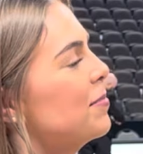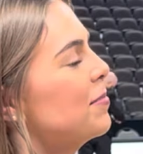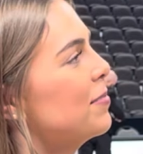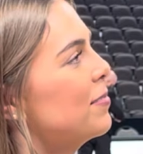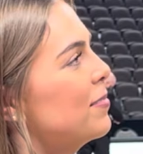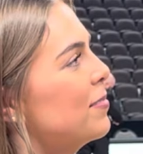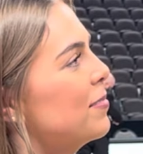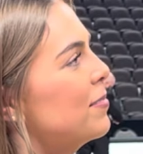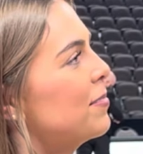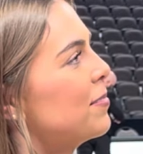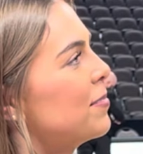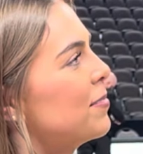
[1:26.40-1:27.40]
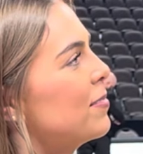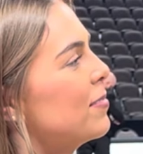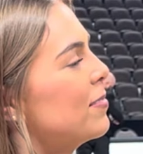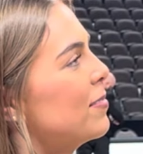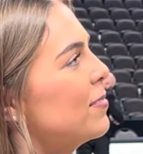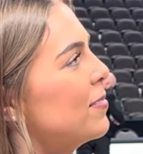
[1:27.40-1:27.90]

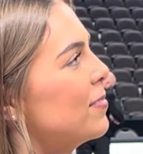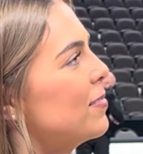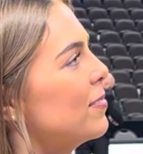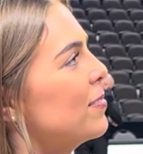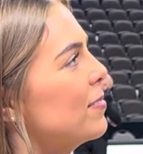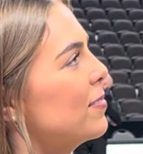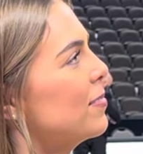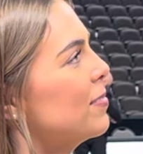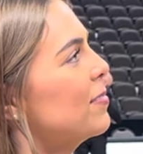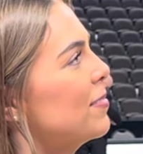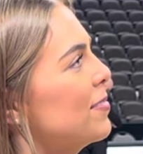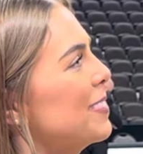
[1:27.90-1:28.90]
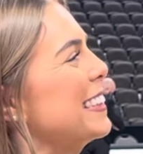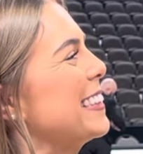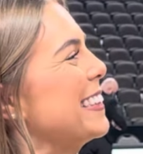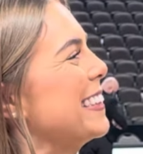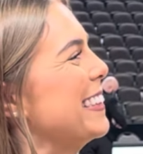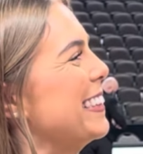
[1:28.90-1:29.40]

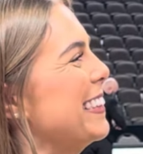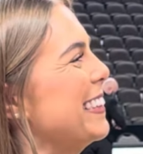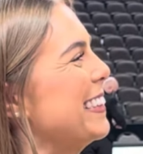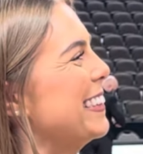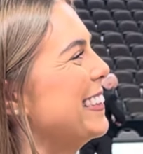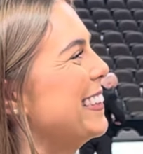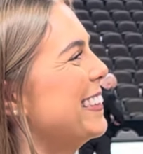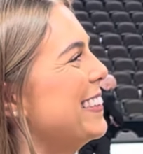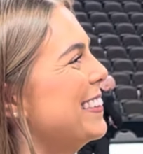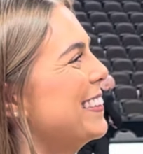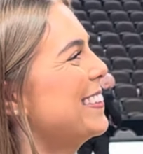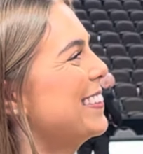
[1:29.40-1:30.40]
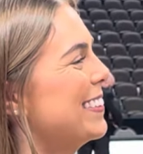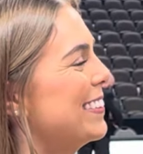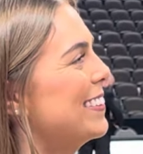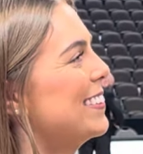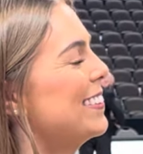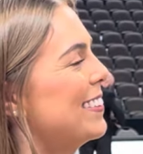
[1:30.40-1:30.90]

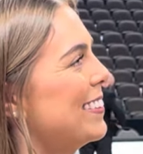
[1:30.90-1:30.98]
[no speech]